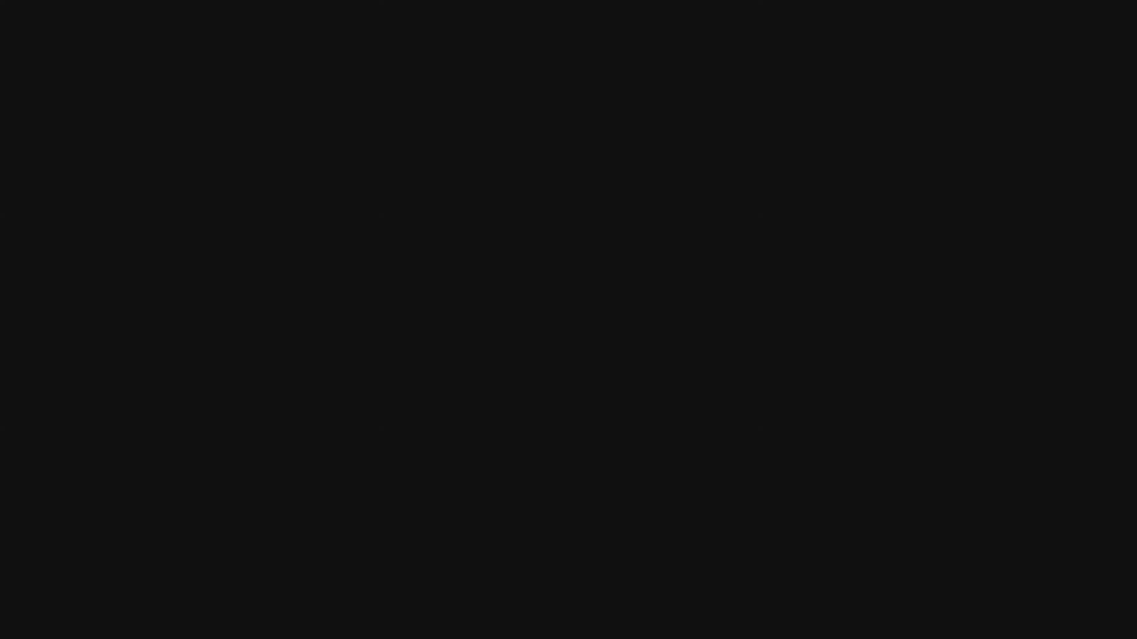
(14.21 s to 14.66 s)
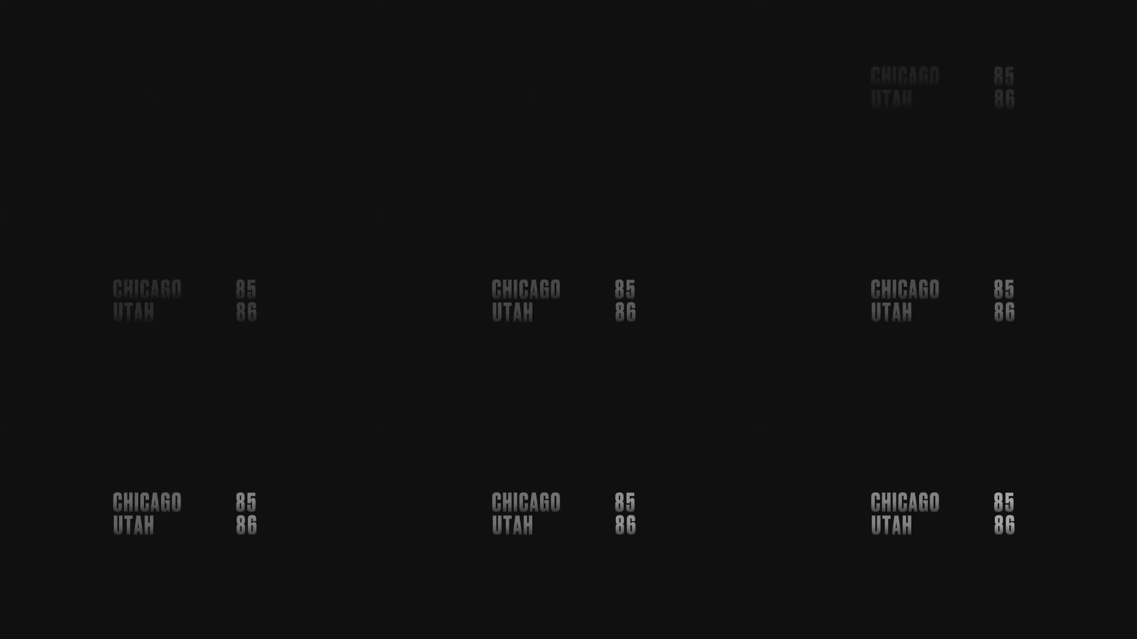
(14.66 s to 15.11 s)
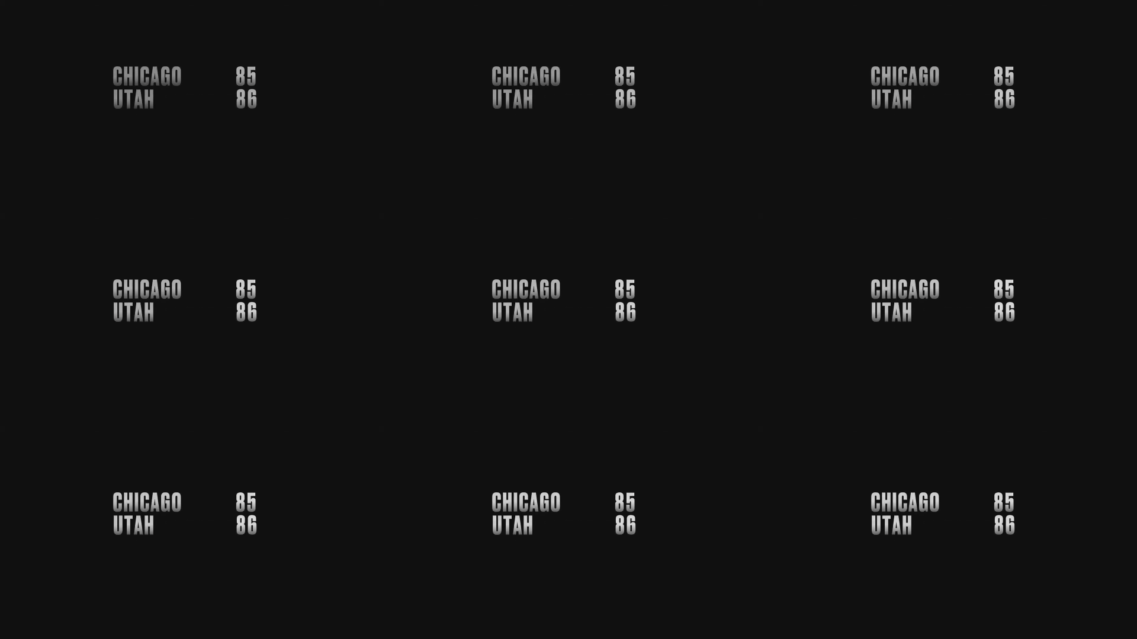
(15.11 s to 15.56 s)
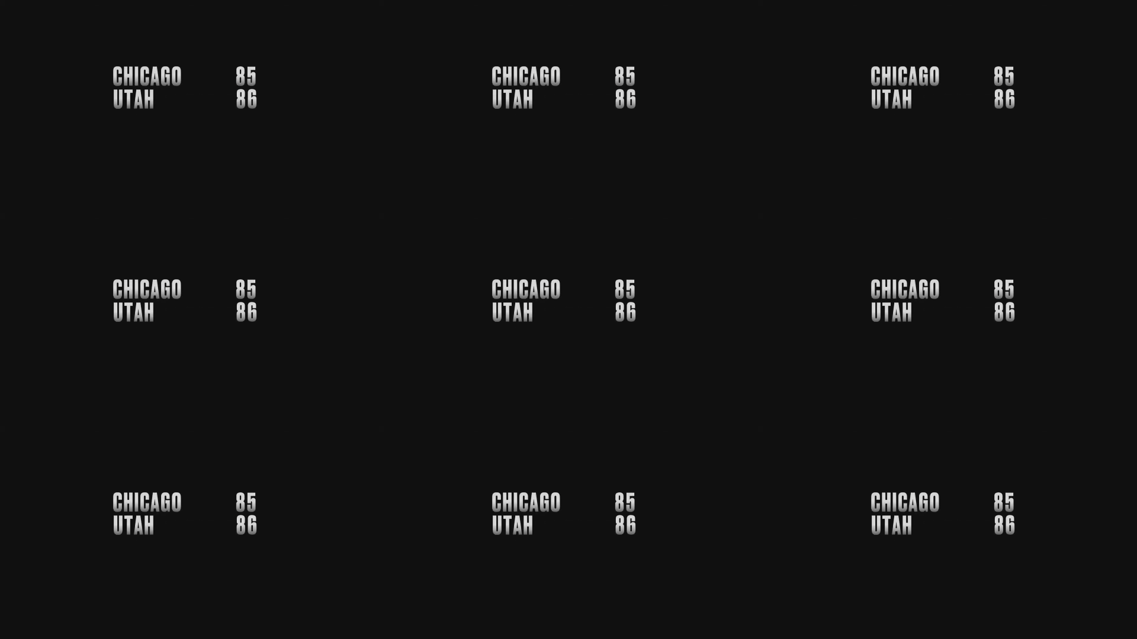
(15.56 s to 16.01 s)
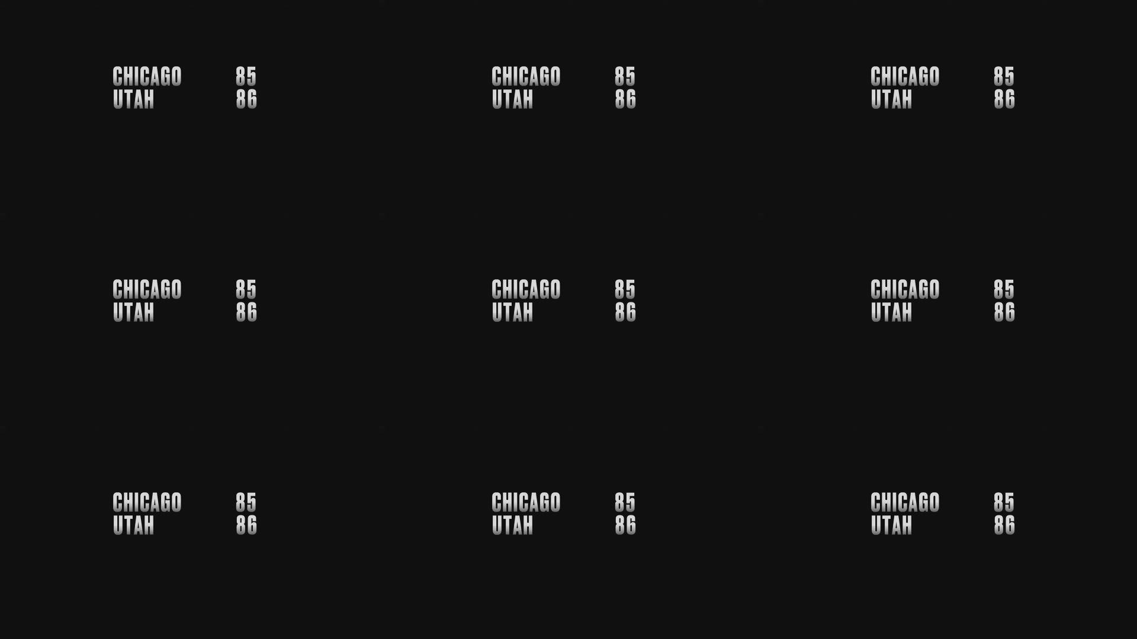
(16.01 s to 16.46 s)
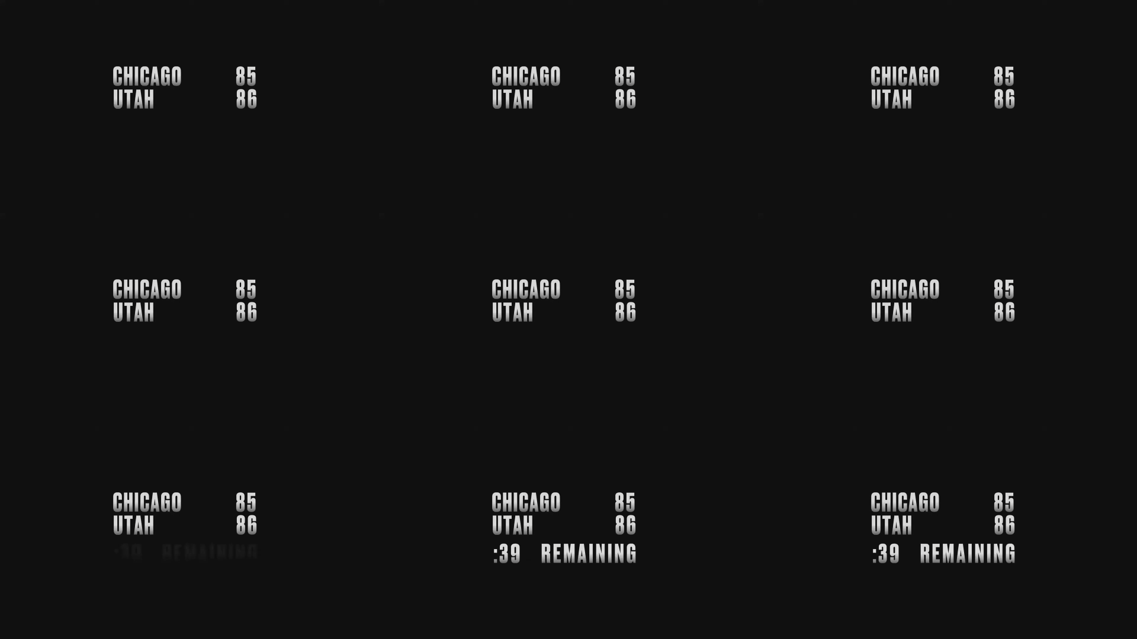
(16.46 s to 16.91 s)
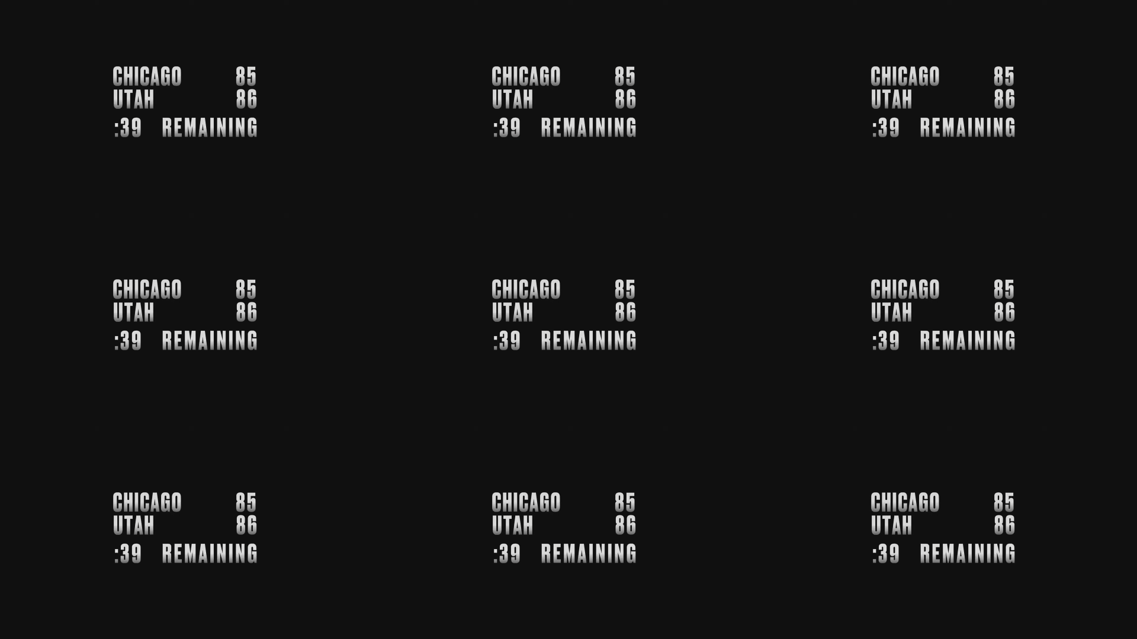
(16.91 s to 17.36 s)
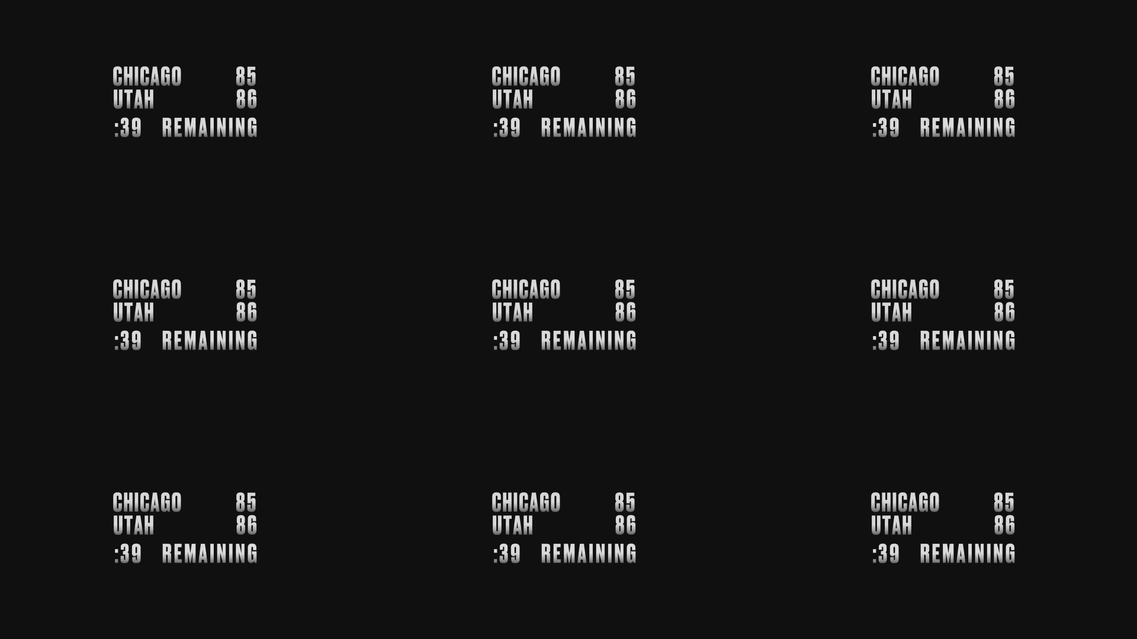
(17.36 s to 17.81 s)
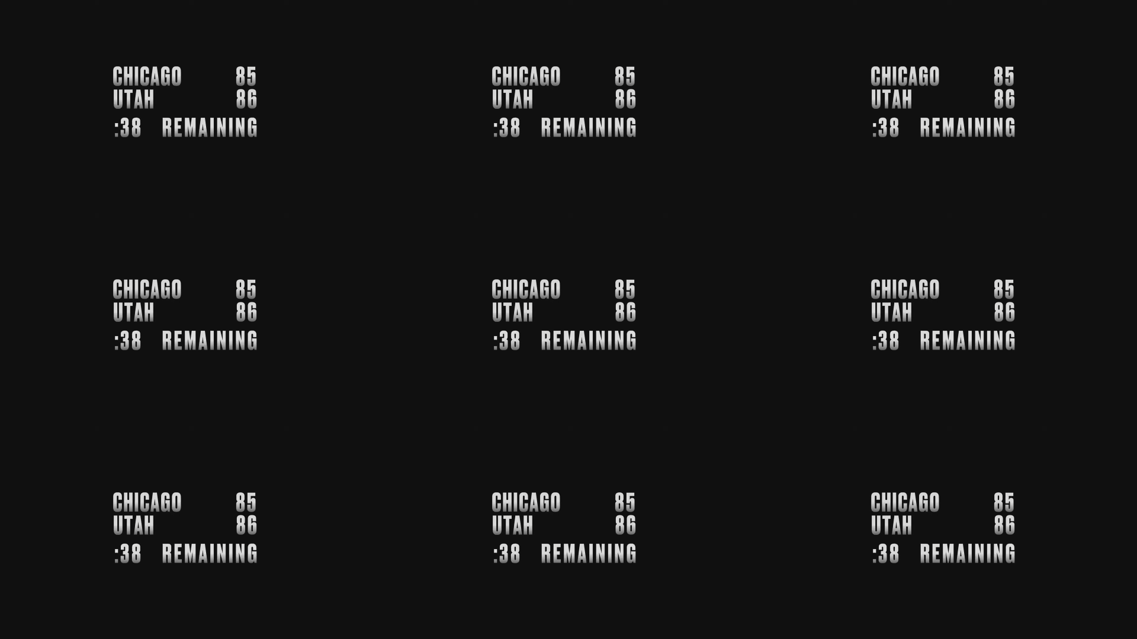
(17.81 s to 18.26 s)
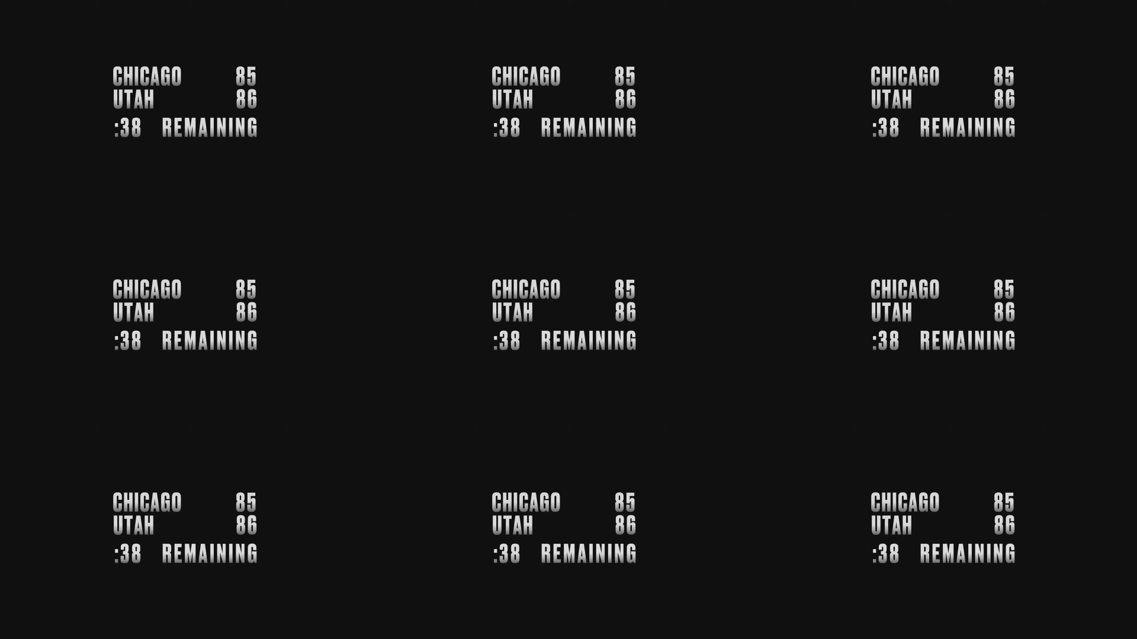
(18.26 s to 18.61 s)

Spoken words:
[unreadable: no face in view]